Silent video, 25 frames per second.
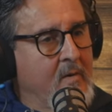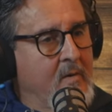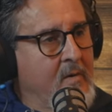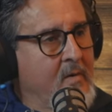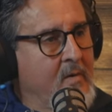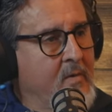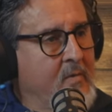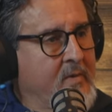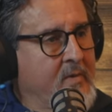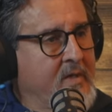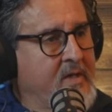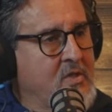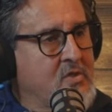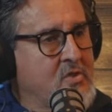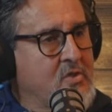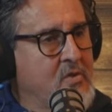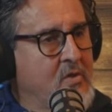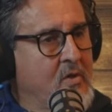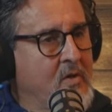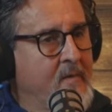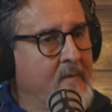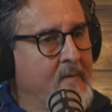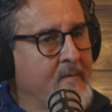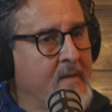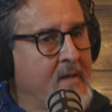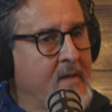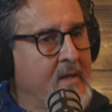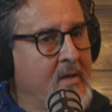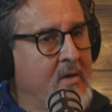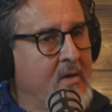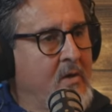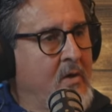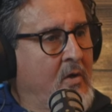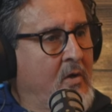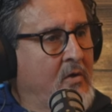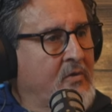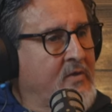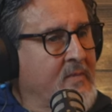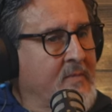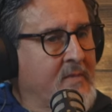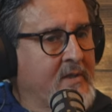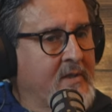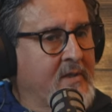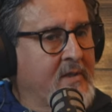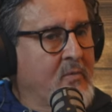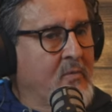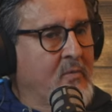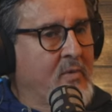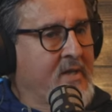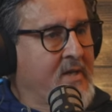earn a regional, and
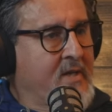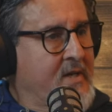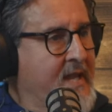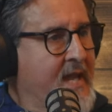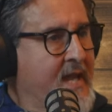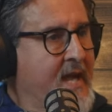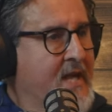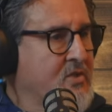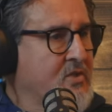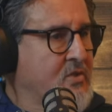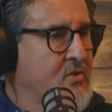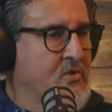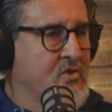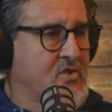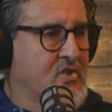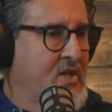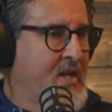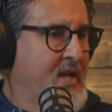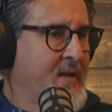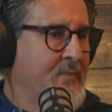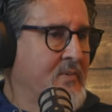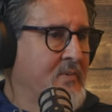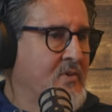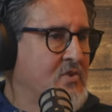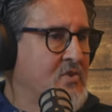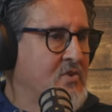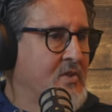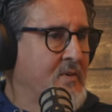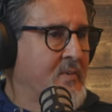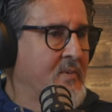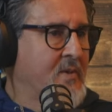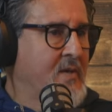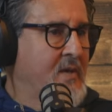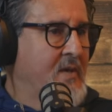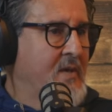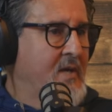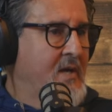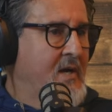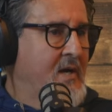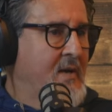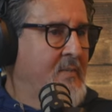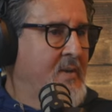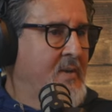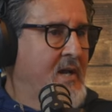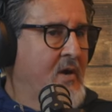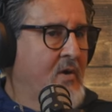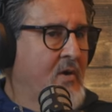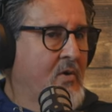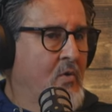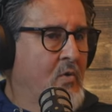ultimately win a national championship. I
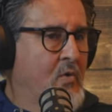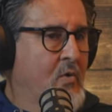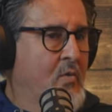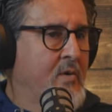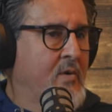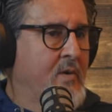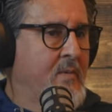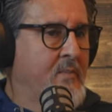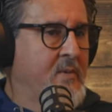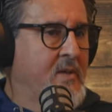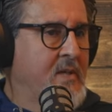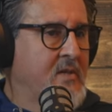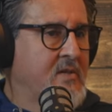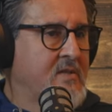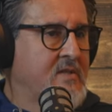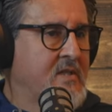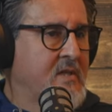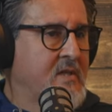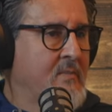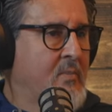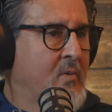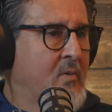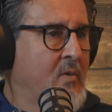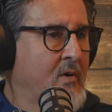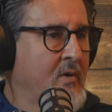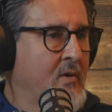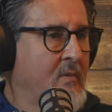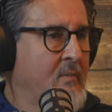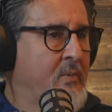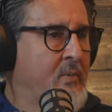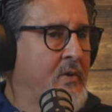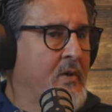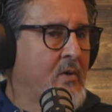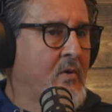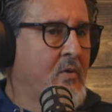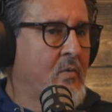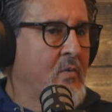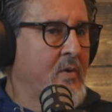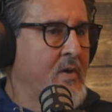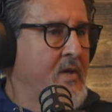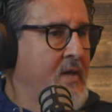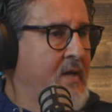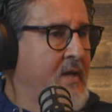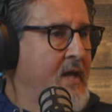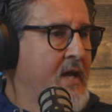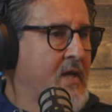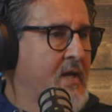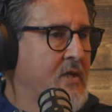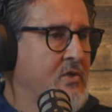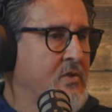mean, how cool would it be to see a Portland Pickle win
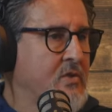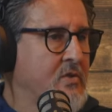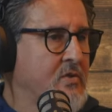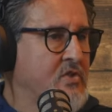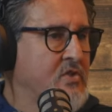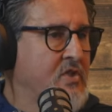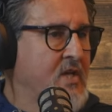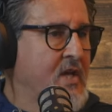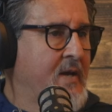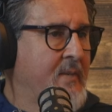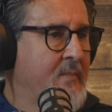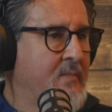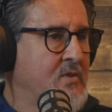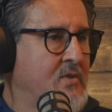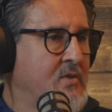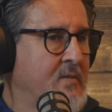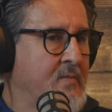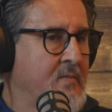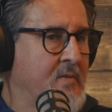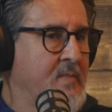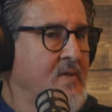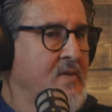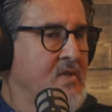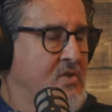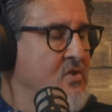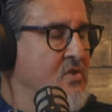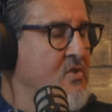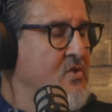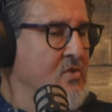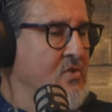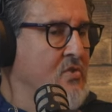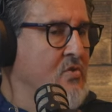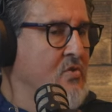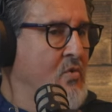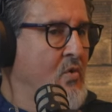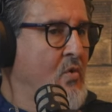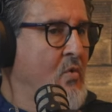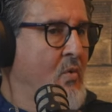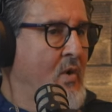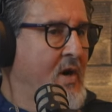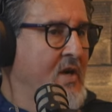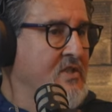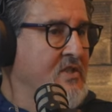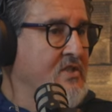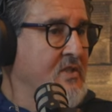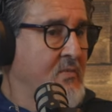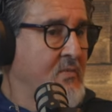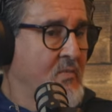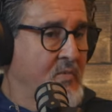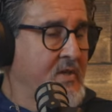a national championship? It'd be just as cool
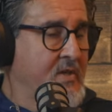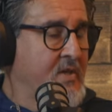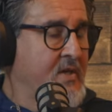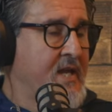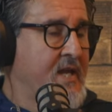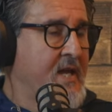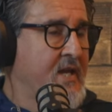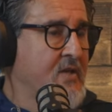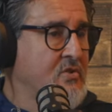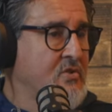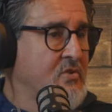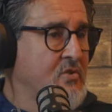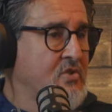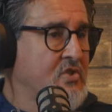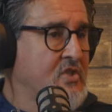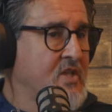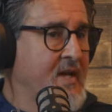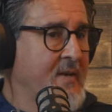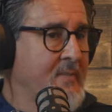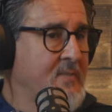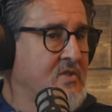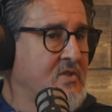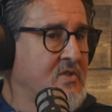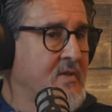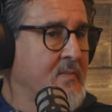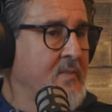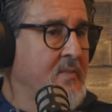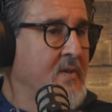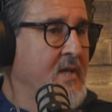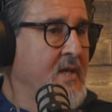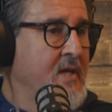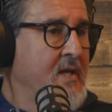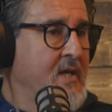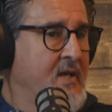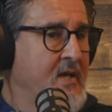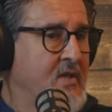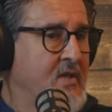watching him win a national championship